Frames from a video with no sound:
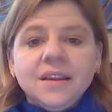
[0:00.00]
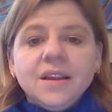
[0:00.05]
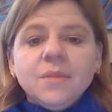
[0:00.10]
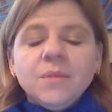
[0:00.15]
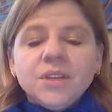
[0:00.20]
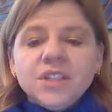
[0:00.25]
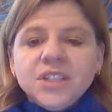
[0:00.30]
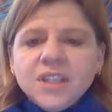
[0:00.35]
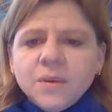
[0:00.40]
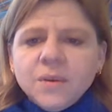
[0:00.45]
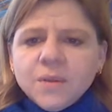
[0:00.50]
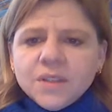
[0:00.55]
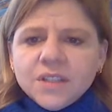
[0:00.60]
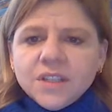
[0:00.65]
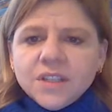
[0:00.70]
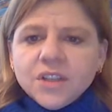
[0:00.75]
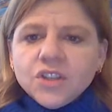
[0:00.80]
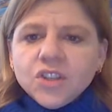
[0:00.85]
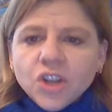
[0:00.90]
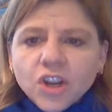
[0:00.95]
but she was
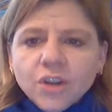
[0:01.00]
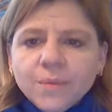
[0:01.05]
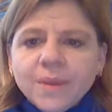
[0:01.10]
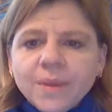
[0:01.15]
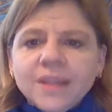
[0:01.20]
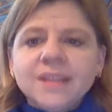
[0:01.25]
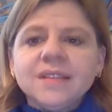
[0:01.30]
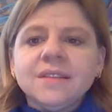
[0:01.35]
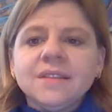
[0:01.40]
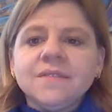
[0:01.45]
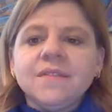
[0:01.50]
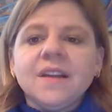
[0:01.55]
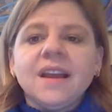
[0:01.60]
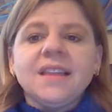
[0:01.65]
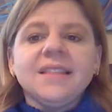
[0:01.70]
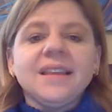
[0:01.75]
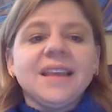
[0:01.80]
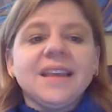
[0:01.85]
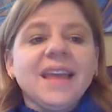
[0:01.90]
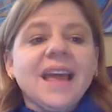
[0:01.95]
determined to
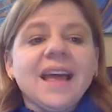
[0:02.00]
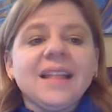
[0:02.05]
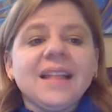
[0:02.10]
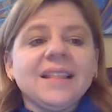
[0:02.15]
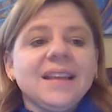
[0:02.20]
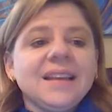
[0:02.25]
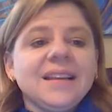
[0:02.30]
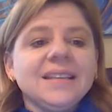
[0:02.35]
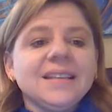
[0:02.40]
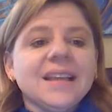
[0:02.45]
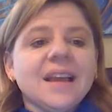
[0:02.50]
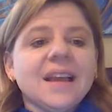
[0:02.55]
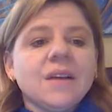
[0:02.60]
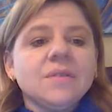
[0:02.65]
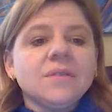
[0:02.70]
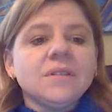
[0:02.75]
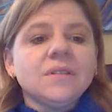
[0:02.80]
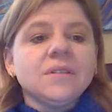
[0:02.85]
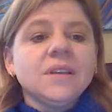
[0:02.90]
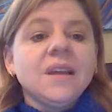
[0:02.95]
find the cat lady's
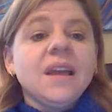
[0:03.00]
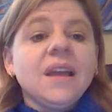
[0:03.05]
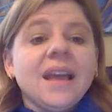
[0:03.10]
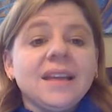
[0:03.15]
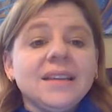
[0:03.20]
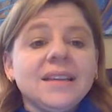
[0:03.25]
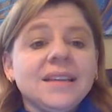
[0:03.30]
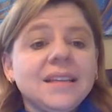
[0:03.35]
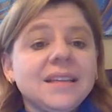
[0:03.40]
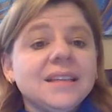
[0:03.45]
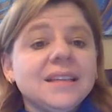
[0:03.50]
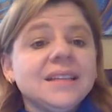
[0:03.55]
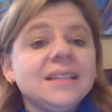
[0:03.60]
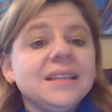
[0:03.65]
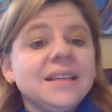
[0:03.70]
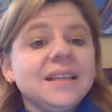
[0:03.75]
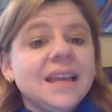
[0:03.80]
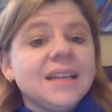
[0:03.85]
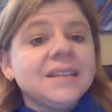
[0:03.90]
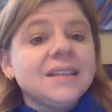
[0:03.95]
house and needed
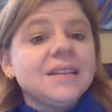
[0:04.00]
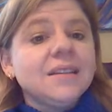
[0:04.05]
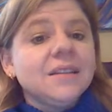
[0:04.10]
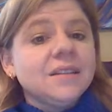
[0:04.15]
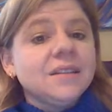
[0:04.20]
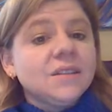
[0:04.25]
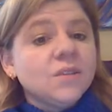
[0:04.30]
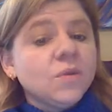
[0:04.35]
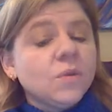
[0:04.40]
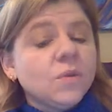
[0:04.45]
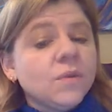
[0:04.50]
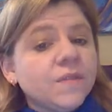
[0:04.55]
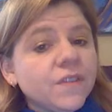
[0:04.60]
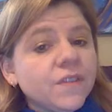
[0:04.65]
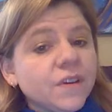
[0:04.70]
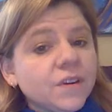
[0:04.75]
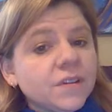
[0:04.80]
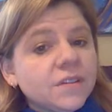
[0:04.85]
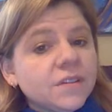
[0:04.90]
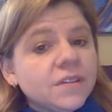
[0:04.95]
to get to the school
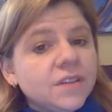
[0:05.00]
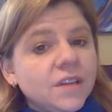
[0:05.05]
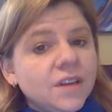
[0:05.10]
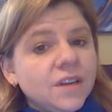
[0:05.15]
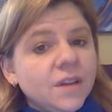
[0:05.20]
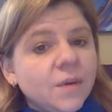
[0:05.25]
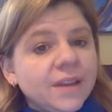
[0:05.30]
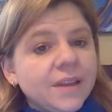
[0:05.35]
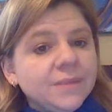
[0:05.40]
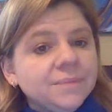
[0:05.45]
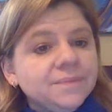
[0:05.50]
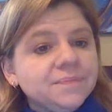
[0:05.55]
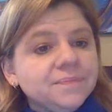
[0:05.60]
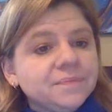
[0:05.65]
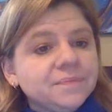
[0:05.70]
first to do it.